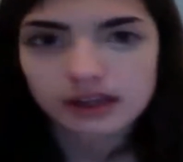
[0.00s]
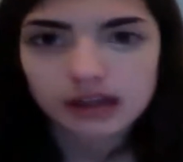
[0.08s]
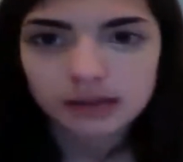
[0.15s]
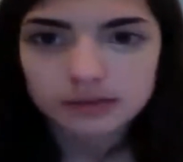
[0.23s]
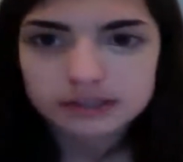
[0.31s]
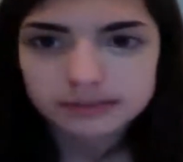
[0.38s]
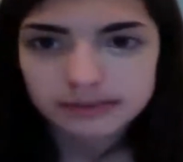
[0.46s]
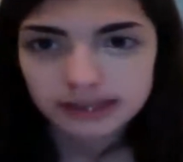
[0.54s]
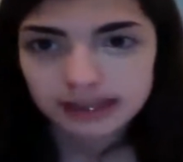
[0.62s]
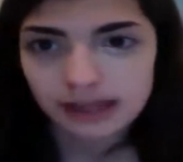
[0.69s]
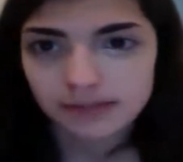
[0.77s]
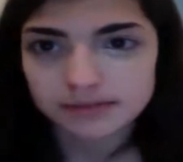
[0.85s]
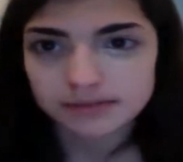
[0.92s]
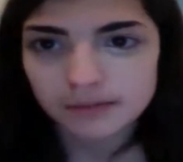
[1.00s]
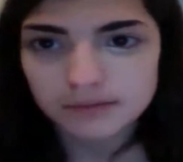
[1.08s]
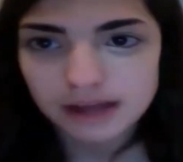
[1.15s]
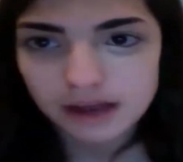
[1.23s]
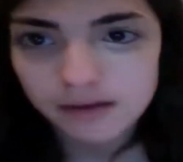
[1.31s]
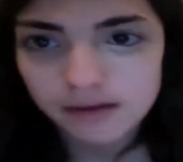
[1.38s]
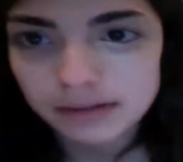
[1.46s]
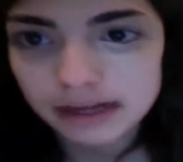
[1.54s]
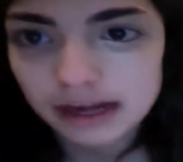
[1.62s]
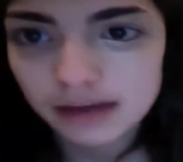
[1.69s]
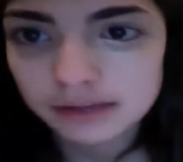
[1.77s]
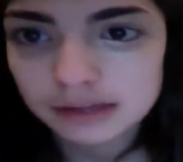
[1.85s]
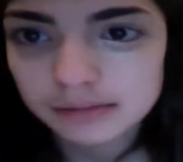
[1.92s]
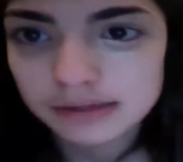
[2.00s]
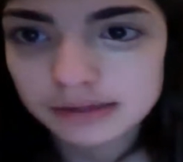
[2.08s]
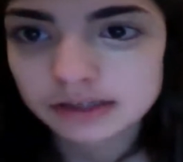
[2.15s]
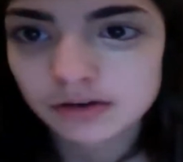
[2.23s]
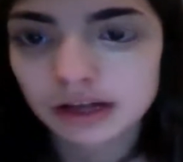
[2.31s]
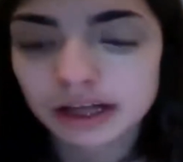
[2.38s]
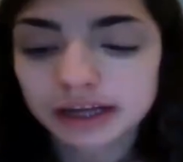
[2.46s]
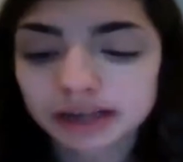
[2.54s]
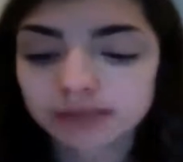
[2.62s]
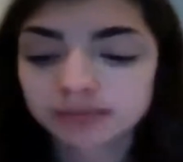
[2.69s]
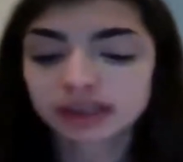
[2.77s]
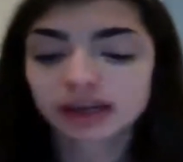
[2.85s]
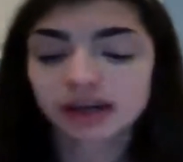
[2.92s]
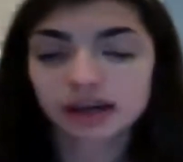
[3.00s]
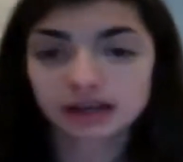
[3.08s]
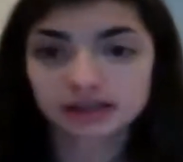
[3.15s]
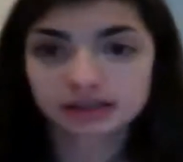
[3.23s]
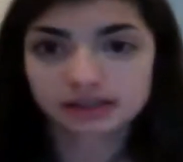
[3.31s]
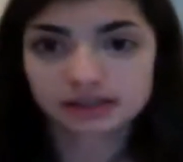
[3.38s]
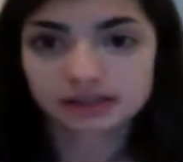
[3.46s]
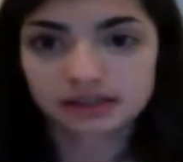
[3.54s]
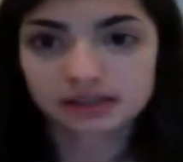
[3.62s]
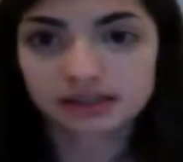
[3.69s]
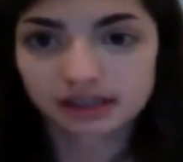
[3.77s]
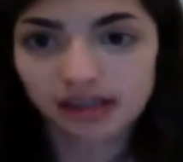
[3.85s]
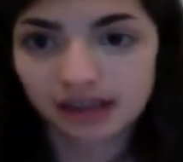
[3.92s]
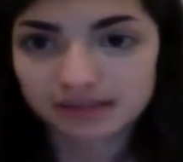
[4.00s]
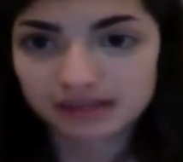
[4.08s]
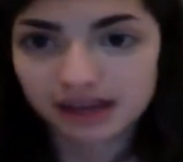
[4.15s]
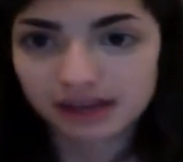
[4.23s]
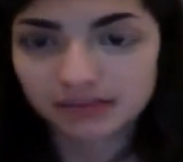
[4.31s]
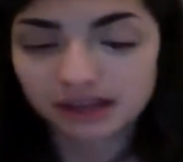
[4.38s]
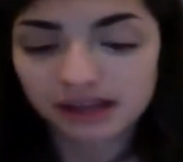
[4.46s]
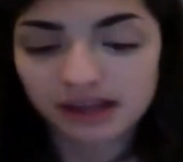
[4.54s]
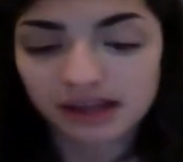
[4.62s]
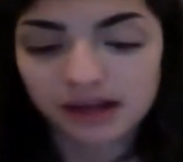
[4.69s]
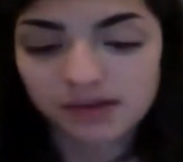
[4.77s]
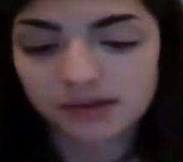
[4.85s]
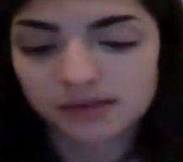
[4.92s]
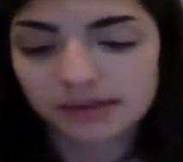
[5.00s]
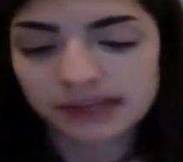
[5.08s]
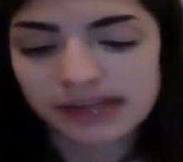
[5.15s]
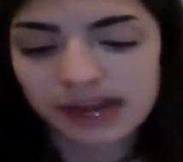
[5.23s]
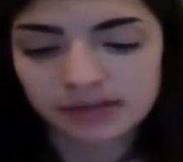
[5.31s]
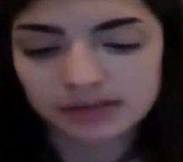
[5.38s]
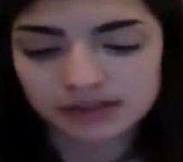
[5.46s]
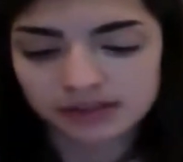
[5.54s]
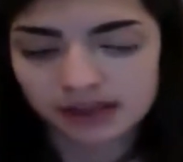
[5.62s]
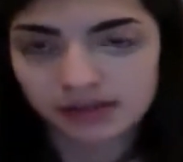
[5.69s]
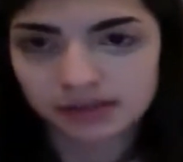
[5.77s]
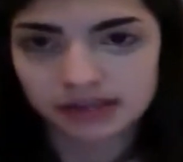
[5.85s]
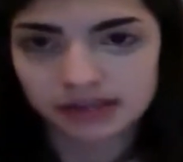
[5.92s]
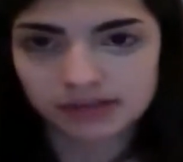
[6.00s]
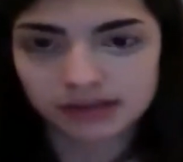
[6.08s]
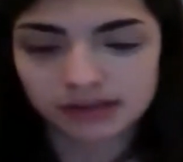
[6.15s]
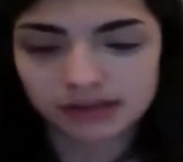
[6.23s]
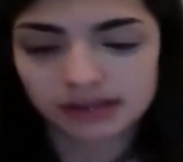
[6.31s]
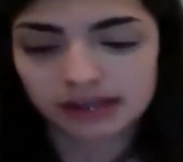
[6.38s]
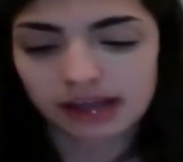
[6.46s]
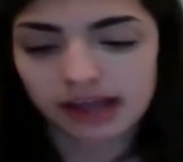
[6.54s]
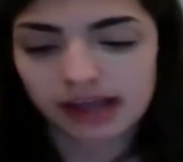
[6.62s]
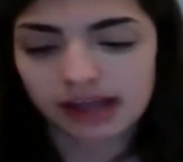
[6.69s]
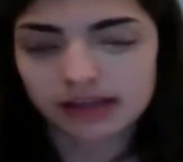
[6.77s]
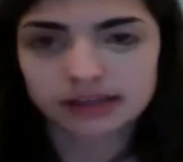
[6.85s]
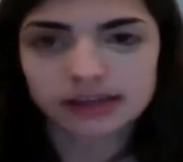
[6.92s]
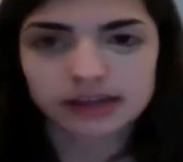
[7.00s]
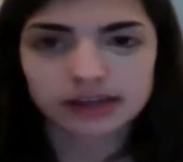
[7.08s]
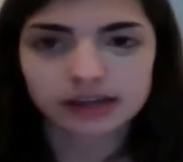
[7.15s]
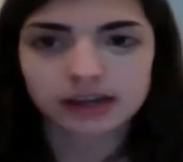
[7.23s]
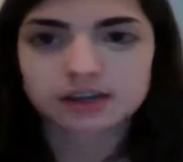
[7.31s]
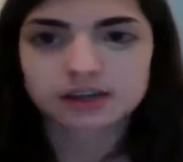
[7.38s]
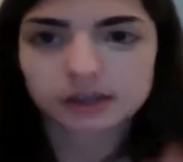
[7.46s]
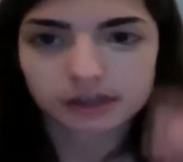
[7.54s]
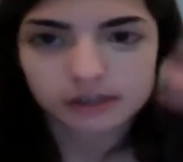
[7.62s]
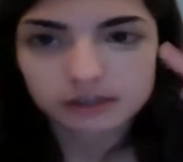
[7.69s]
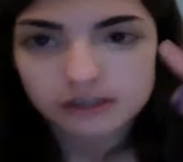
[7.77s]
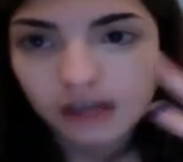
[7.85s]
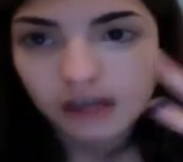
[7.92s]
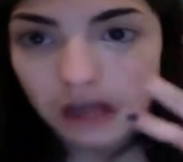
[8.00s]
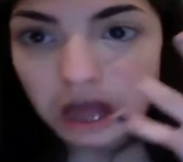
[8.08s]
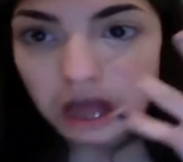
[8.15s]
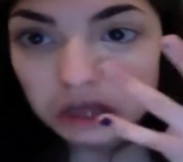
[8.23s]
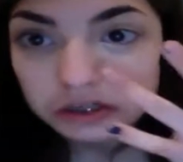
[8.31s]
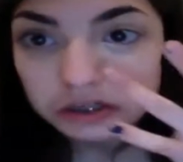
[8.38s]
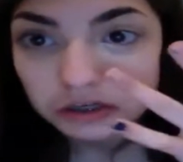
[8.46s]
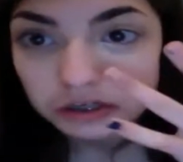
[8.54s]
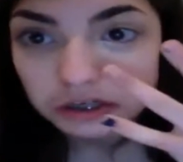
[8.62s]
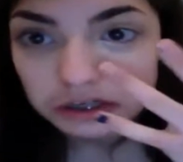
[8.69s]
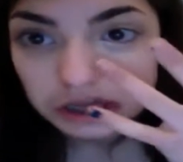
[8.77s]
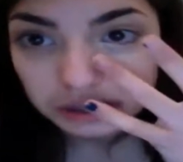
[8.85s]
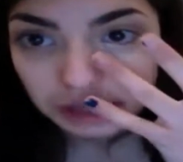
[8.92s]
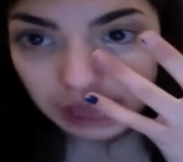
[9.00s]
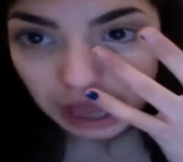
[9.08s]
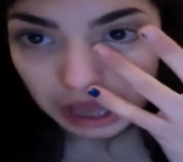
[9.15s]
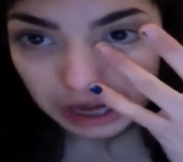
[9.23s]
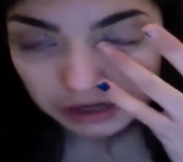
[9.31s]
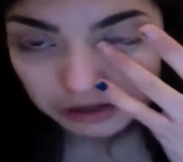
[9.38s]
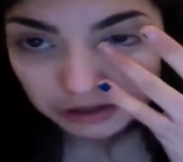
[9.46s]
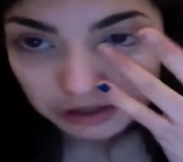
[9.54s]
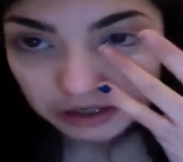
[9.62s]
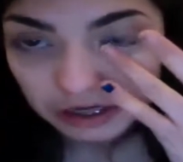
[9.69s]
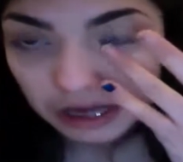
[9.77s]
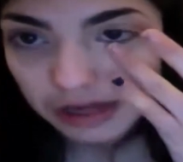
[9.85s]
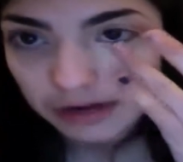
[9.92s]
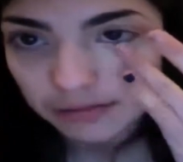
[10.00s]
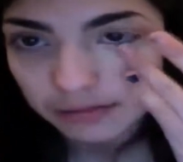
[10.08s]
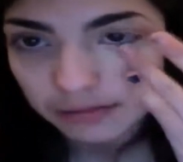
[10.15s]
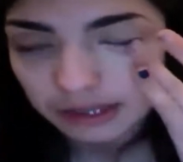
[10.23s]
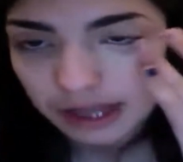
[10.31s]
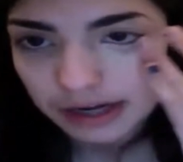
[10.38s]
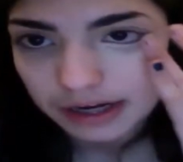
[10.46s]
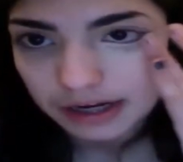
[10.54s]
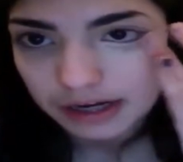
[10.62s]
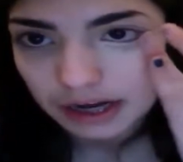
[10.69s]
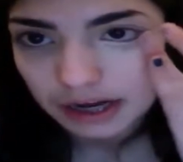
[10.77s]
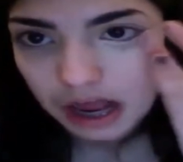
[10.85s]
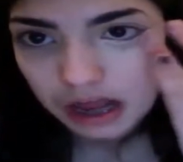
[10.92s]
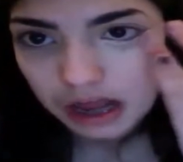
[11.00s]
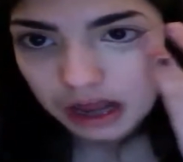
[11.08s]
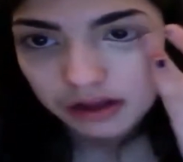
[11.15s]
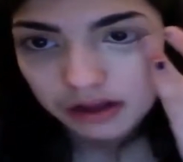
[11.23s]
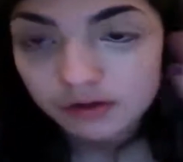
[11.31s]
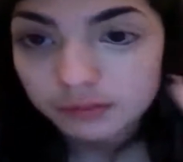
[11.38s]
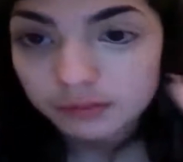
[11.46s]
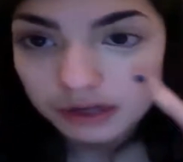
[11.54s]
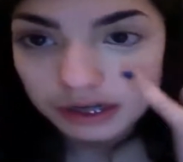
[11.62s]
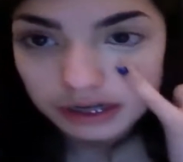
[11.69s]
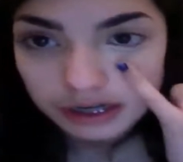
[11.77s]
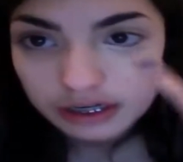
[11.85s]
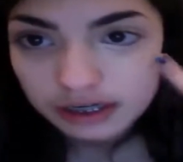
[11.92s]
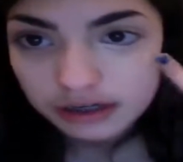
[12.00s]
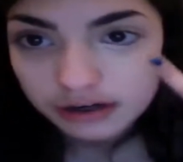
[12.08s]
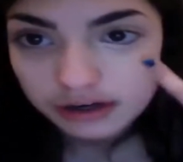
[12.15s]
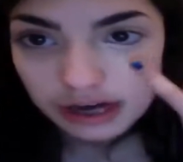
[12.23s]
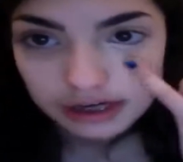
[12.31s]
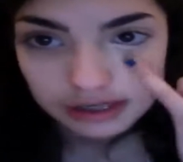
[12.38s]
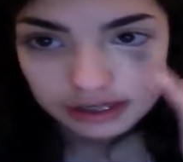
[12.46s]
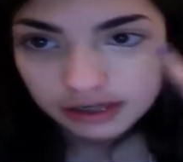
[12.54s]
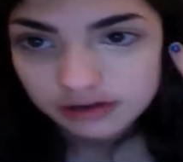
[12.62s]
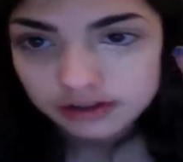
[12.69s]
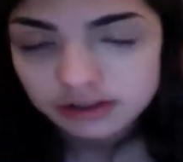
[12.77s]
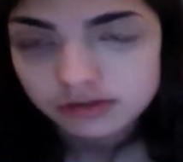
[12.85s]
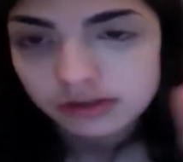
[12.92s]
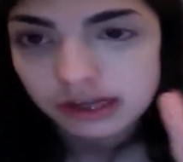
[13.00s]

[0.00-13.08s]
I'm using my laptop now. It may not be the best quality because it's a laptop, but my camera's coming in the mail. Like, I had to get it exchanged. So you're going to take that and you're going to kind of blot it. Oh, you put it here and here. 2